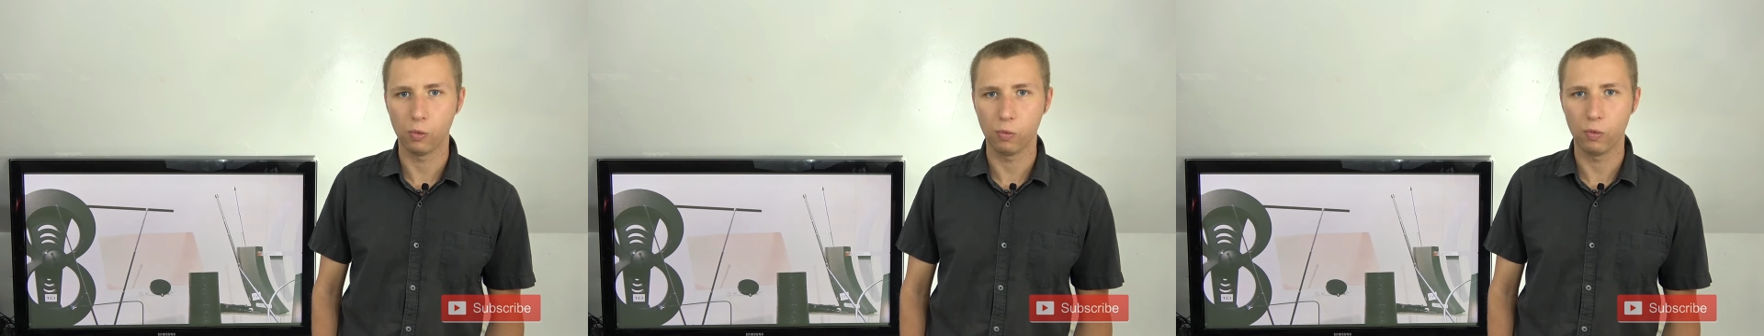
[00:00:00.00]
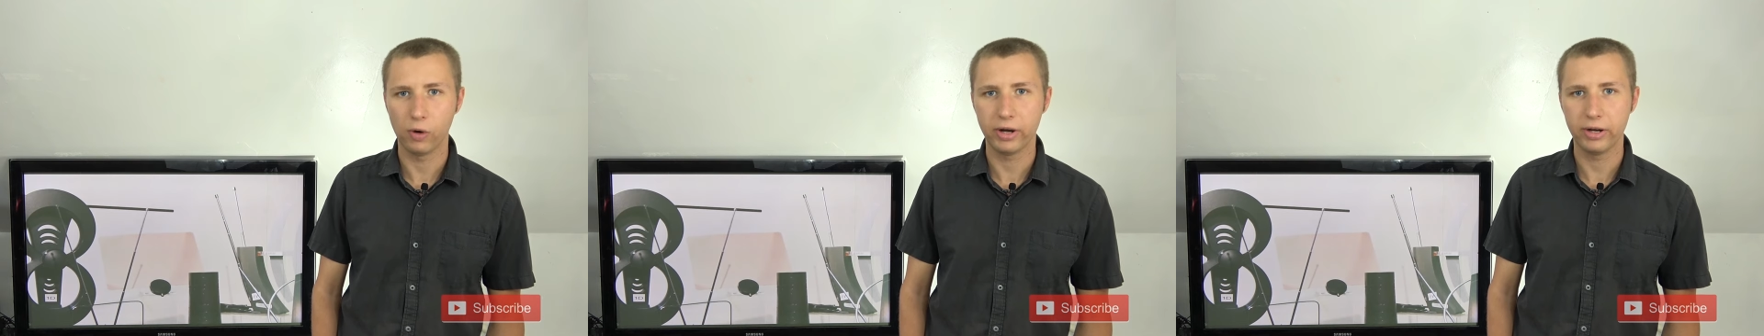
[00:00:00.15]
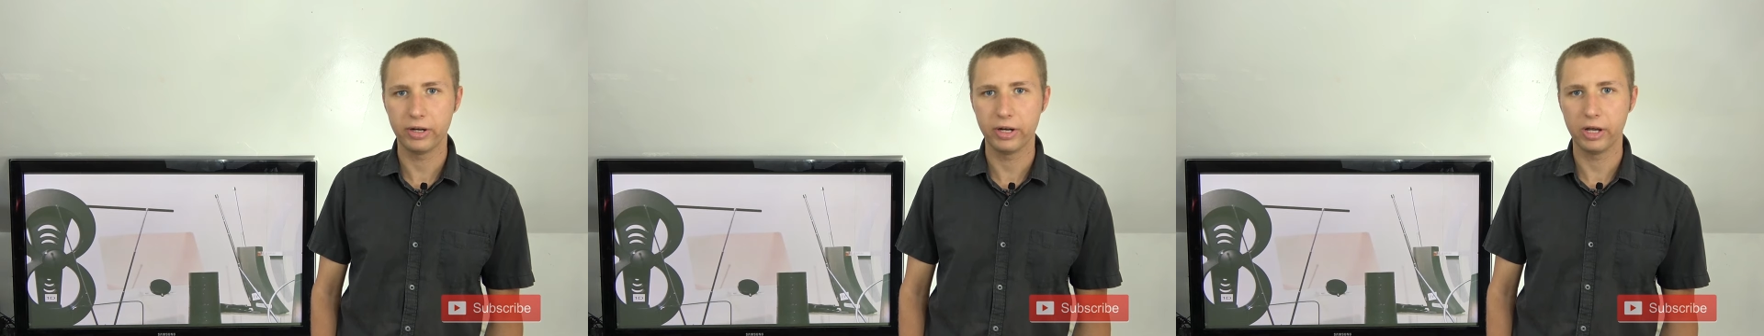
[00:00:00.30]

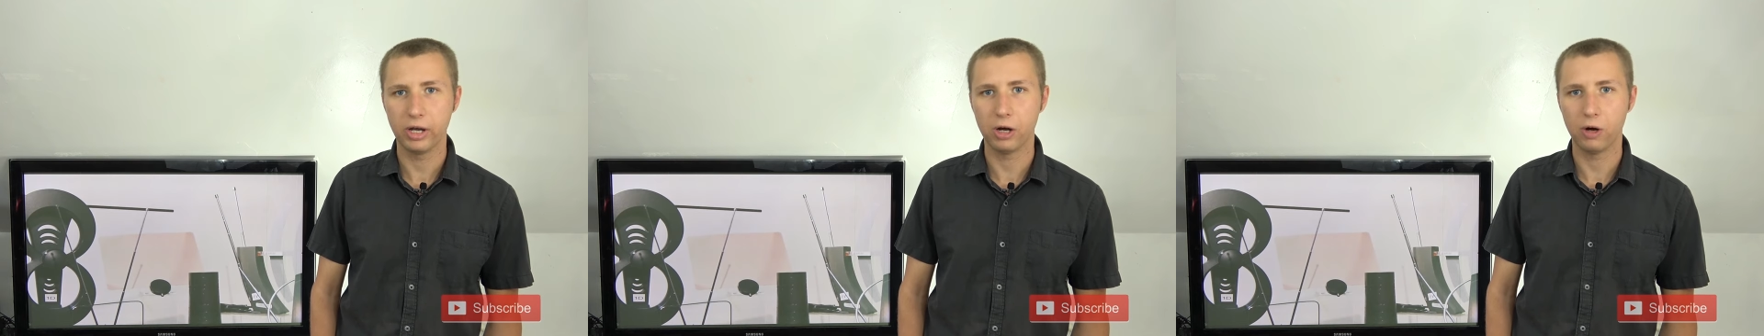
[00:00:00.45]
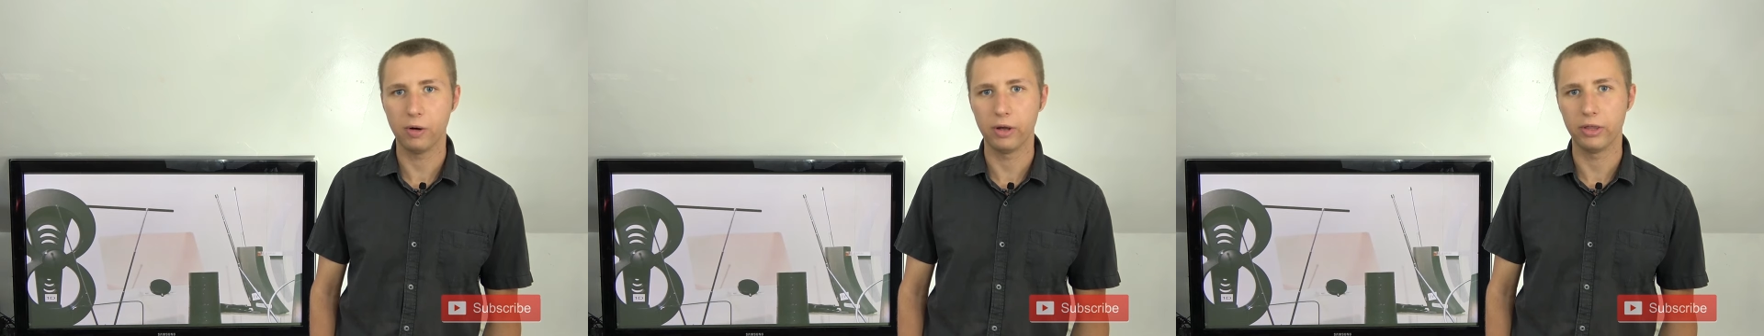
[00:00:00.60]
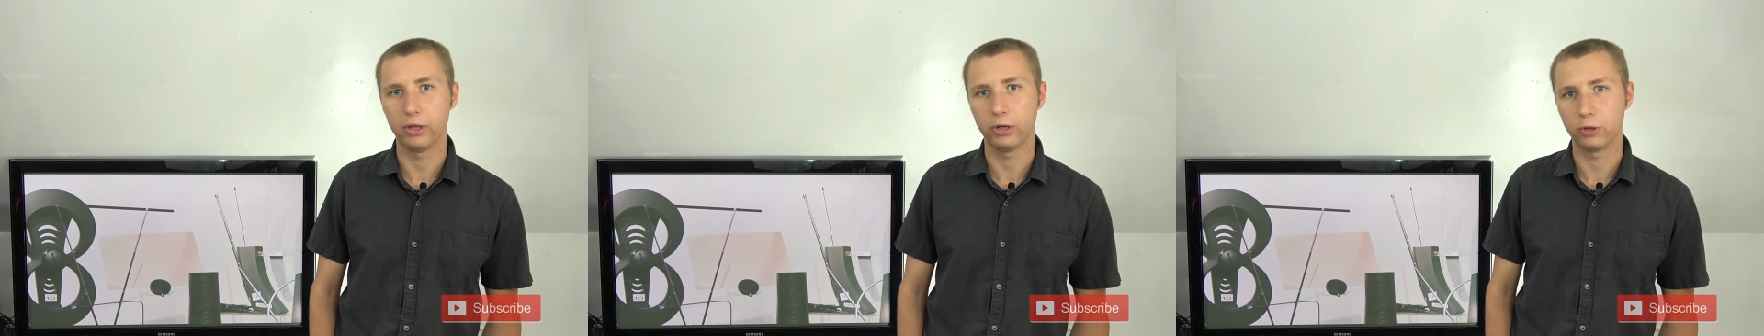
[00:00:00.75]

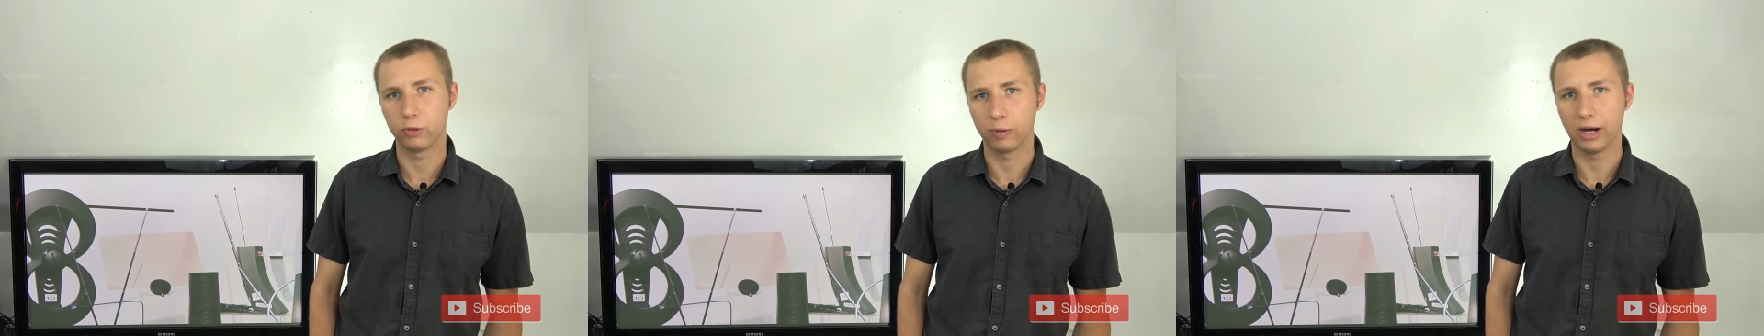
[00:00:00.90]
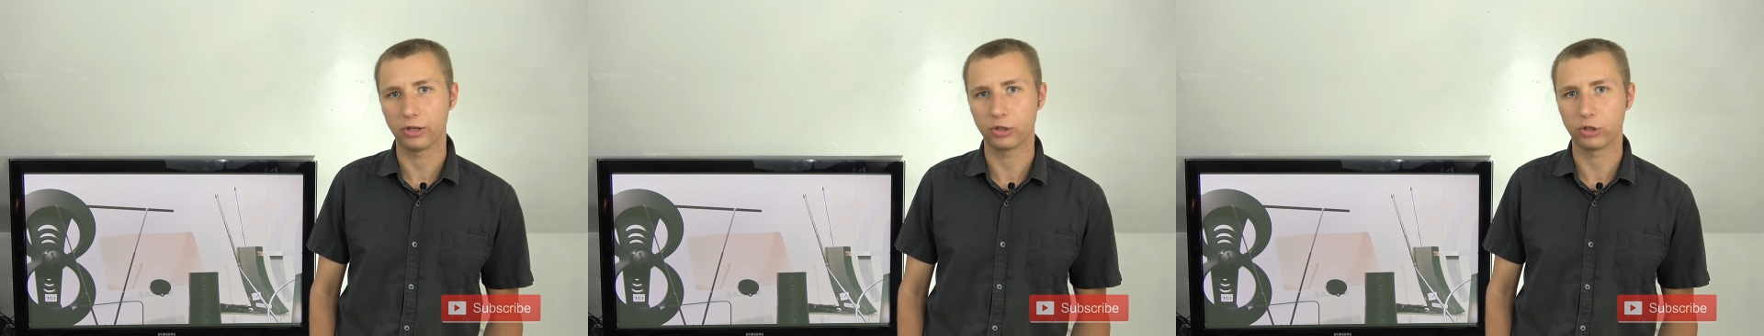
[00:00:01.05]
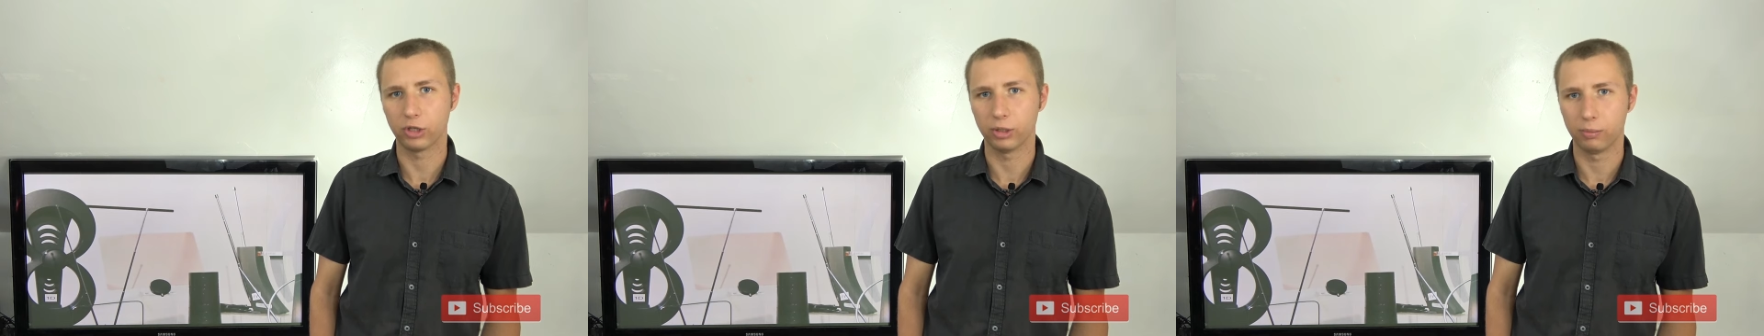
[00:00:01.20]
window in the direction